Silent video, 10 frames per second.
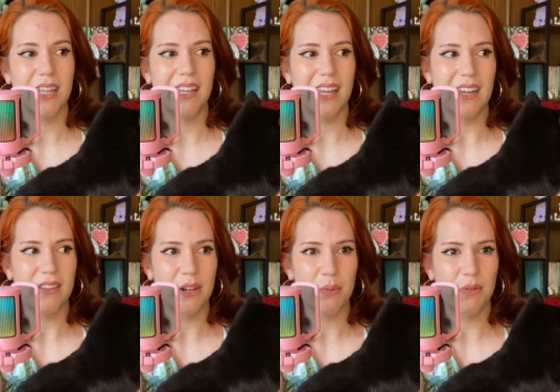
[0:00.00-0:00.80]
like,
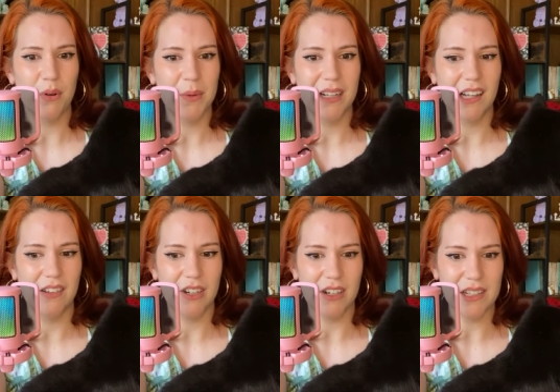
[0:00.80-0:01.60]
they're performing a live
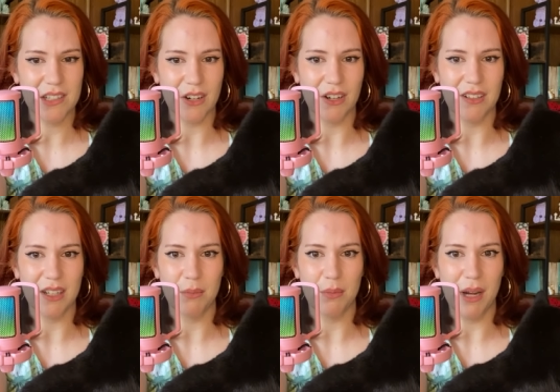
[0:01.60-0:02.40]
concert and
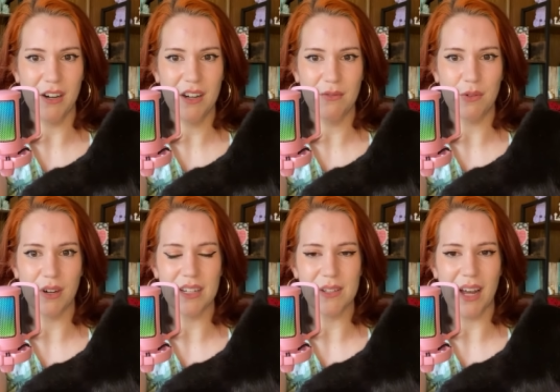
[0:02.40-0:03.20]
they're preparing for
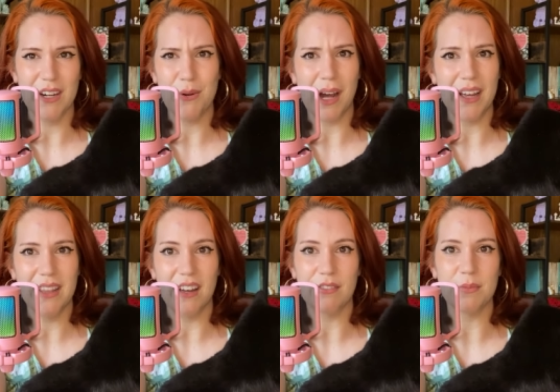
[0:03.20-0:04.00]
it. So how do you hide
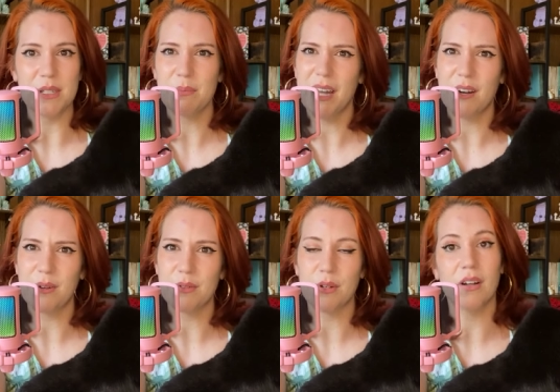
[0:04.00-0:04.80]
that from a
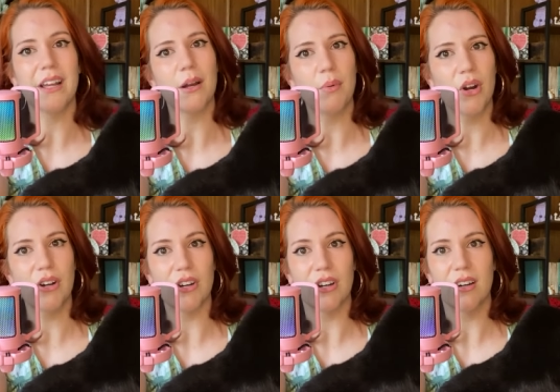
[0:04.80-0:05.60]
spouse or like a
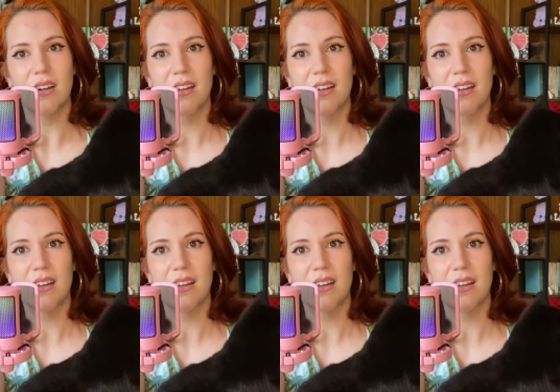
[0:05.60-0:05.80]
partner?